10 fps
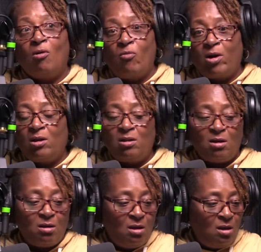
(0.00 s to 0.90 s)
one of
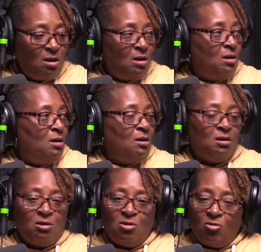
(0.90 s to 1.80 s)
the,
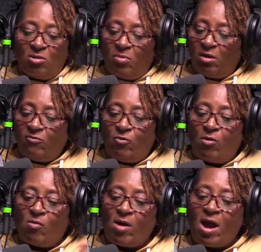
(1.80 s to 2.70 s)
you know, the big
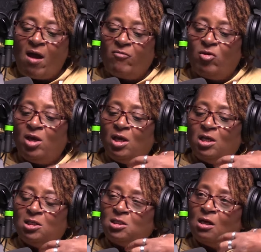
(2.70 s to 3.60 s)
four, what have you, mm-hmm.
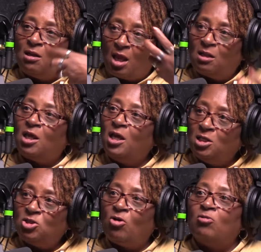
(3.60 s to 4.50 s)
is like the
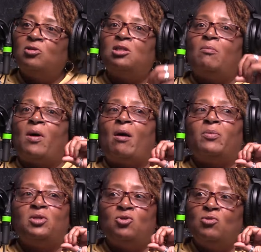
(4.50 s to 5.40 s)
internship
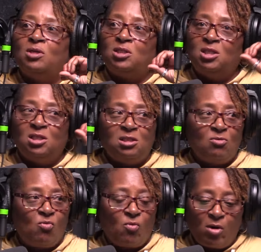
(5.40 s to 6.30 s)
opportunities, Absolutely. the
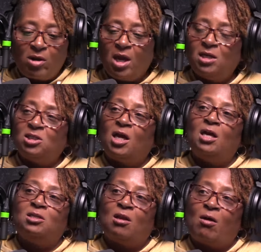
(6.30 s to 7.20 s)
work
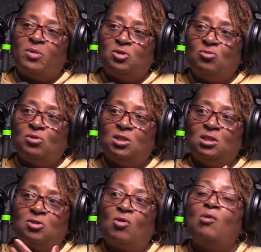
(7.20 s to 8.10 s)
education opportunities.
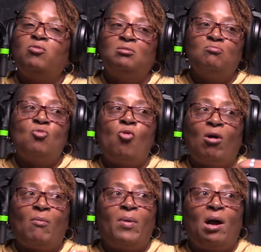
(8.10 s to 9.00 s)
So it was more
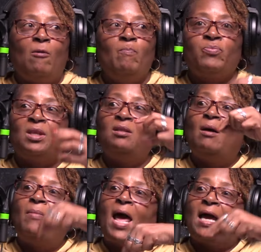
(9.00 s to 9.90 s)
about the
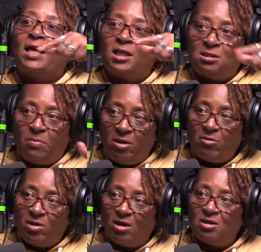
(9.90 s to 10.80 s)
Black
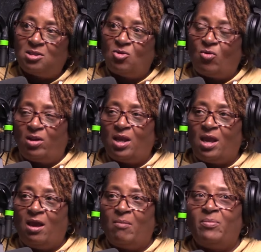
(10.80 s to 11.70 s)
experience on the
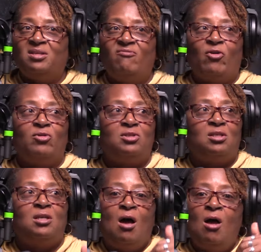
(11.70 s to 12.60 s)
campus
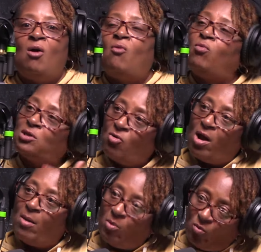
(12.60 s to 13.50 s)
versus what's going to
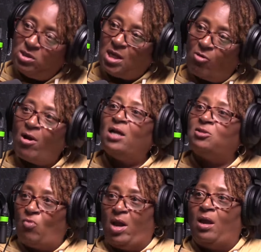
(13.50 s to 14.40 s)
happen once I
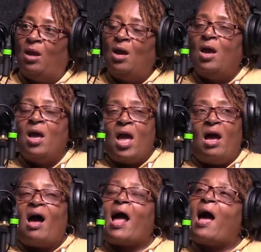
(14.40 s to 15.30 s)
graduate.
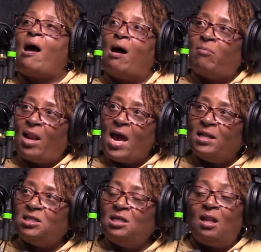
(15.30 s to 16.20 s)
Mm-hmm. I'm glad
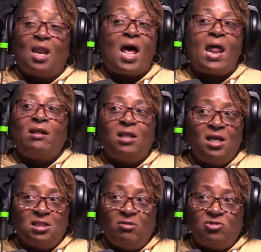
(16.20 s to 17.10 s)
to see a lot of
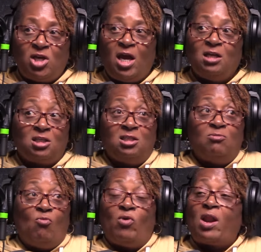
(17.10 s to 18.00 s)
things have changed because
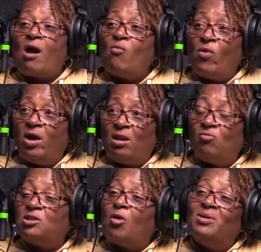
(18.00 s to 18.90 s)
when I went, it
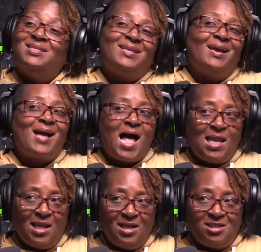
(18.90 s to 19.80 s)
was Albany State
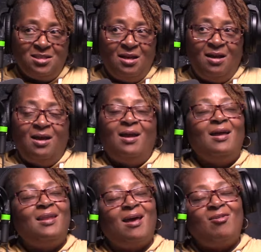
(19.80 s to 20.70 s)
College
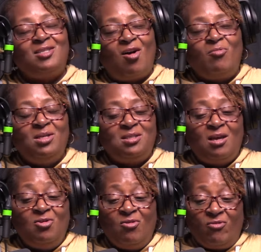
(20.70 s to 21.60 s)
now it's Albany State
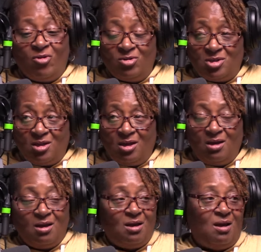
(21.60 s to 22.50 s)
University.
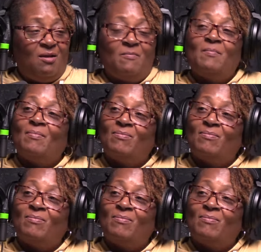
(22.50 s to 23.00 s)
Many of y'all